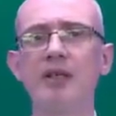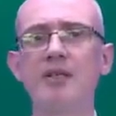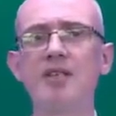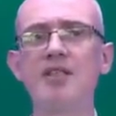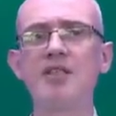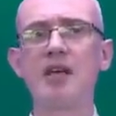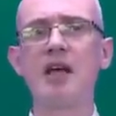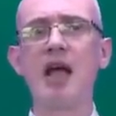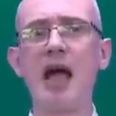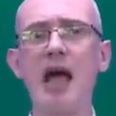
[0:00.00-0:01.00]
This is
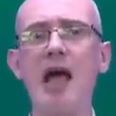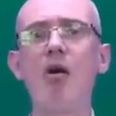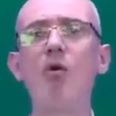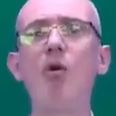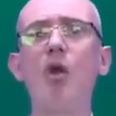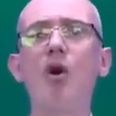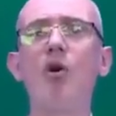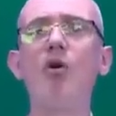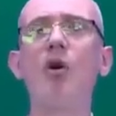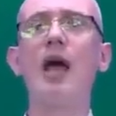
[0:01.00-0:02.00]
a how
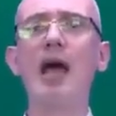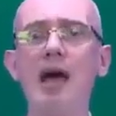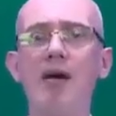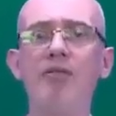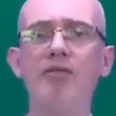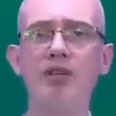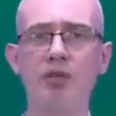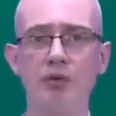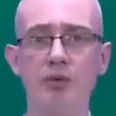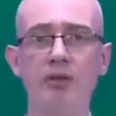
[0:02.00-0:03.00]
long have
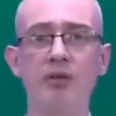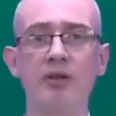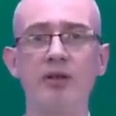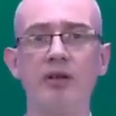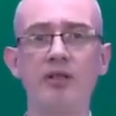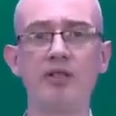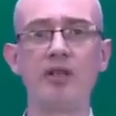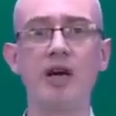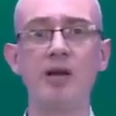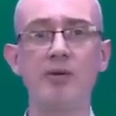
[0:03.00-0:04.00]
you
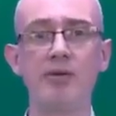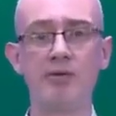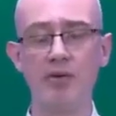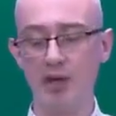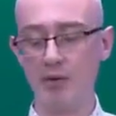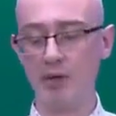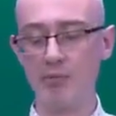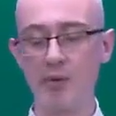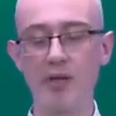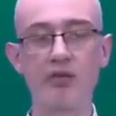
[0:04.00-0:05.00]
type
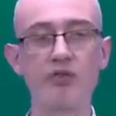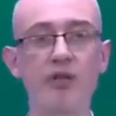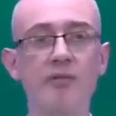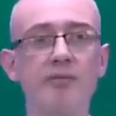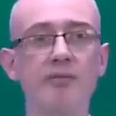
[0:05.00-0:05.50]
follow-up question.